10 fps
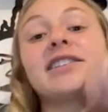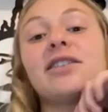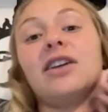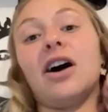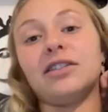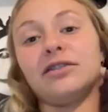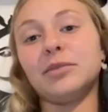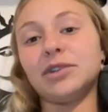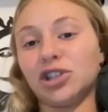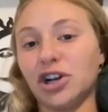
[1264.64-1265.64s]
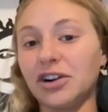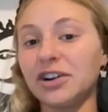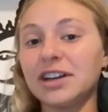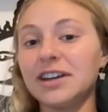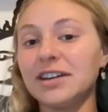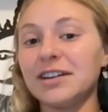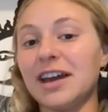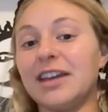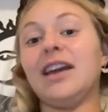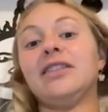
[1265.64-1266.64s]
a lot of maturity.
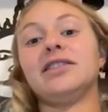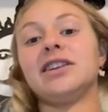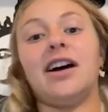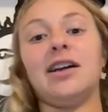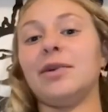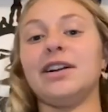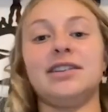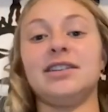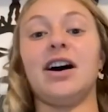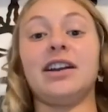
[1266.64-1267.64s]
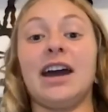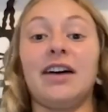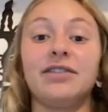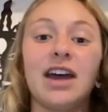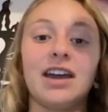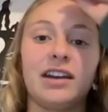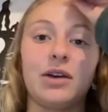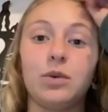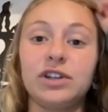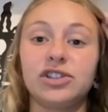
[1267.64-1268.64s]
And at the time, I did not have that. And I
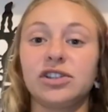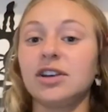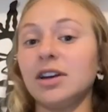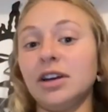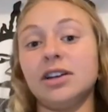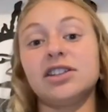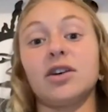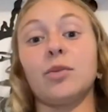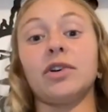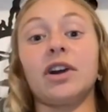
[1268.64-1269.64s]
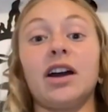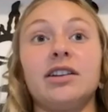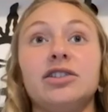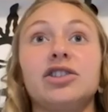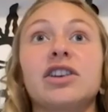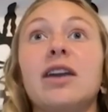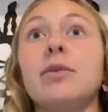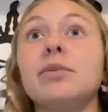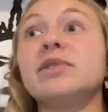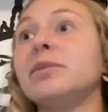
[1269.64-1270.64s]
wish someone kind of just came
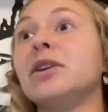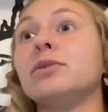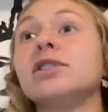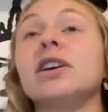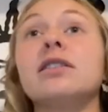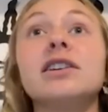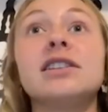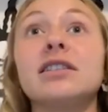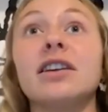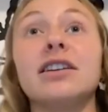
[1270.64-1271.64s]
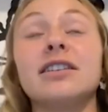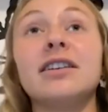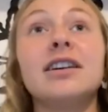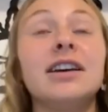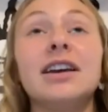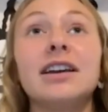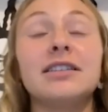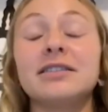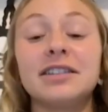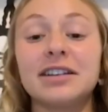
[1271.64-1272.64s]
up to me and was like, listen, like,
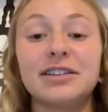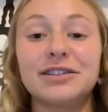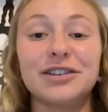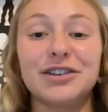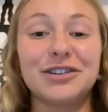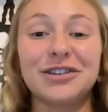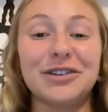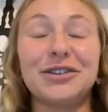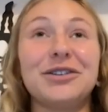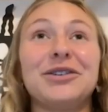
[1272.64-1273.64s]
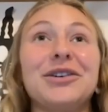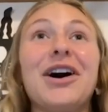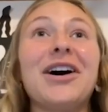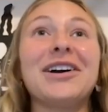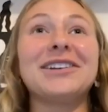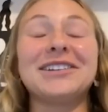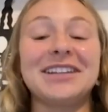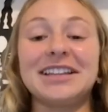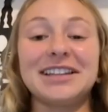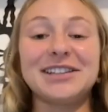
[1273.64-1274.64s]
you're not,
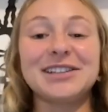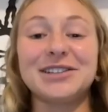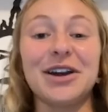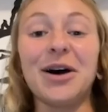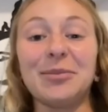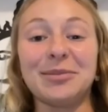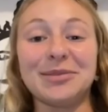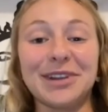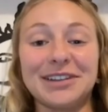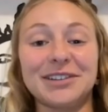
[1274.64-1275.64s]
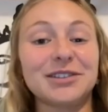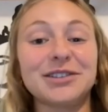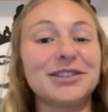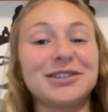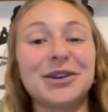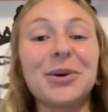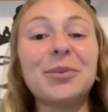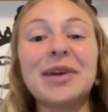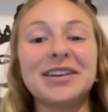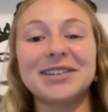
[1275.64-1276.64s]
this is dumb. Like, don't
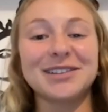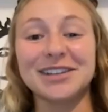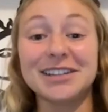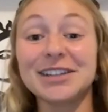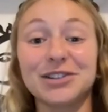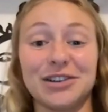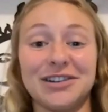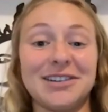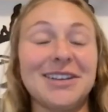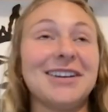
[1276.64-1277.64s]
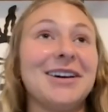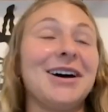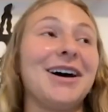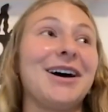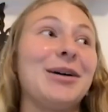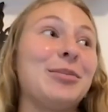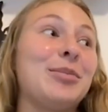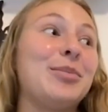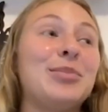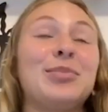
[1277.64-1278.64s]
make this decision.
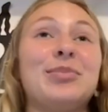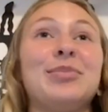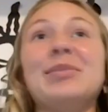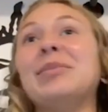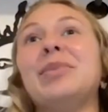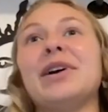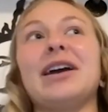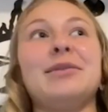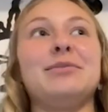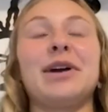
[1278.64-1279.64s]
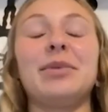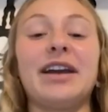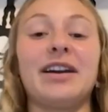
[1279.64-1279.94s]
But I mean, my